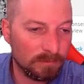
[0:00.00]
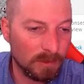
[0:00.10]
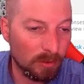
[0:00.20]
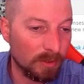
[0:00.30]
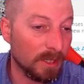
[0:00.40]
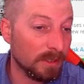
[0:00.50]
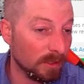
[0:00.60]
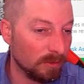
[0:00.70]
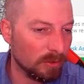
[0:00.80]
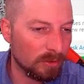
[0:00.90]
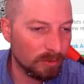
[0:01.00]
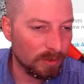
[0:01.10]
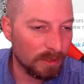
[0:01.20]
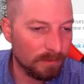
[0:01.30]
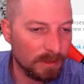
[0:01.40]
Oh, and I did just do
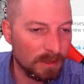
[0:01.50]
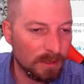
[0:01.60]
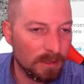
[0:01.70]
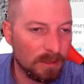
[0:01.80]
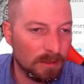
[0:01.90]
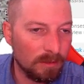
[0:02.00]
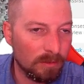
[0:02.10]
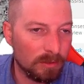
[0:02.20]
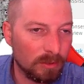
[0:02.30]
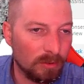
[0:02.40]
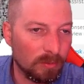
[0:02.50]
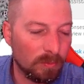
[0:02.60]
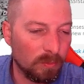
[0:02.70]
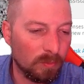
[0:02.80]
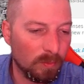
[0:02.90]
that. So
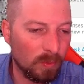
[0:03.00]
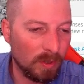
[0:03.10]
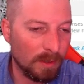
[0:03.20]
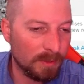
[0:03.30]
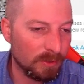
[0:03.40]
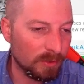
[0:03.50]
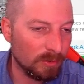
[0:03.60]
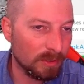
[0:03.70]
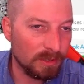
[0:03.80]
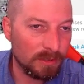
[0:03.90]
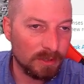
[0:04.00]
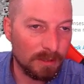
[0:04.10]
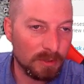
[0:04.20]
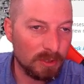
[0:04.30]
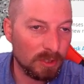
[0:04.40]
what I'm going to do is
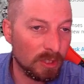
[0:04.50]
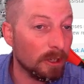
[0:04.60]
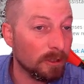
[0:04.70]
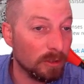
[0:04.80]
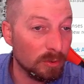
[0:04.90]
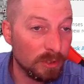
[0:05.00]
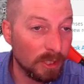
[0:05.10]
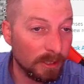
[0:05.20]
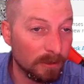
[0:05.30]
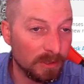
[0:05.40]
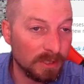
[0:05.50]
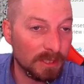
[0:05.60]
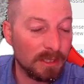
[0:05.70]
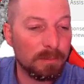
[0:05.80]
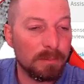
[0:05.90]
I'm just going to undo checkout because I
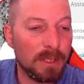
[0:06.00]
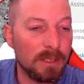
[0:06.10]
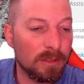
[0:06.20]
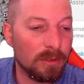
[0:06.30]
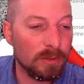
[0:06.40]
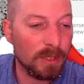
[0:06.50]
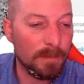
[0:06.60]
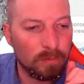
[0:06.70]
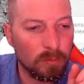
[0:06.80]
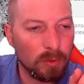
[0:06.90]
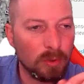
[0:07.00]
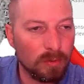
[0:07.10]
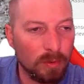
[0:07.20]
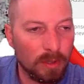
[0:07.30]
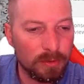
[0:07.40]
didn't mean to do that. We'll go
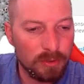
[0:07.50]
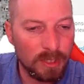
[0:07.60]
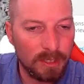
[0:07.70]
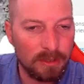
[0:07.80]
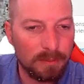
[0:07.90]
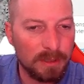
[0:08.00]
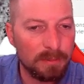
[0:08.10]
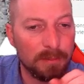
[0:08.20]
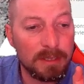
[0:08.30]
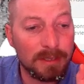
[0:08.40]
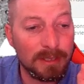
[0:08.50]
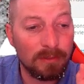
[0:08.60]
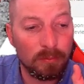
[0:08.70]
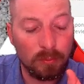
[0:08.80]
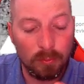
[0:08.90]
over undo checkout in a bit. Basically,
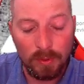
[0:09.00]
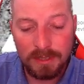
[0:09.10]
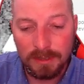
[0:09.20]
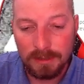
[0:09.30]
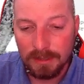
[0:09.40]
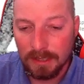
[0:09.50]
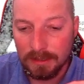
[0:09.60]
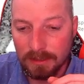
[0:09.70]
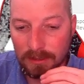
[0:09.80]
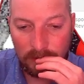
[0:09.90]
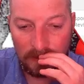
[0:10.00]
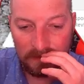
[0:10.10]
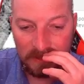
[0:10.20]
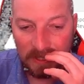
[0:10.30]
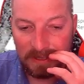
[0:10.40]
it erases the idea that you
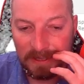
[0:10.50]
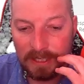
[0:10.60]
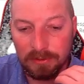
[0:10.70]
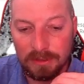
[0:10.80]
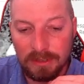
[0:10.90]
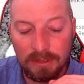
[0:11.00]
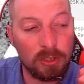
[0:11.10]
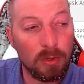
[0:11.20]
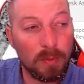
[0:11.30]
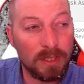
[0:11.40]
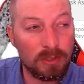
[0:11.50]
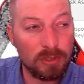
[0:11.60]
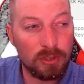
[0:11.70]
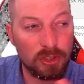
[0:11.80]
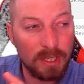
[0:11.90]
ever checked it out. You don't want to
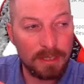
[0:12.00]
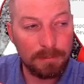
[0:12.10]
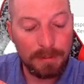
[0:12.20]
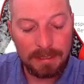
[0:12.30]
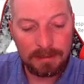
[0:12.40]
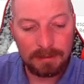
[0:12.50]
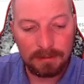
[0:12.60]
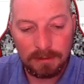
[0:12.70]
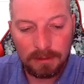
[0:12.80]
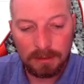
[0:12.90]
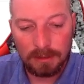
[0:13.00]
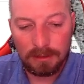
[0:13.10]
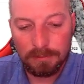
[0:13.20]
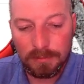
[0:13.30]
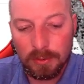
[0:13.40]
just check it back in.
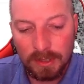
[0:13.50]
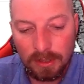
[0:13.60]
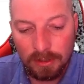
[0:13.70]
You want to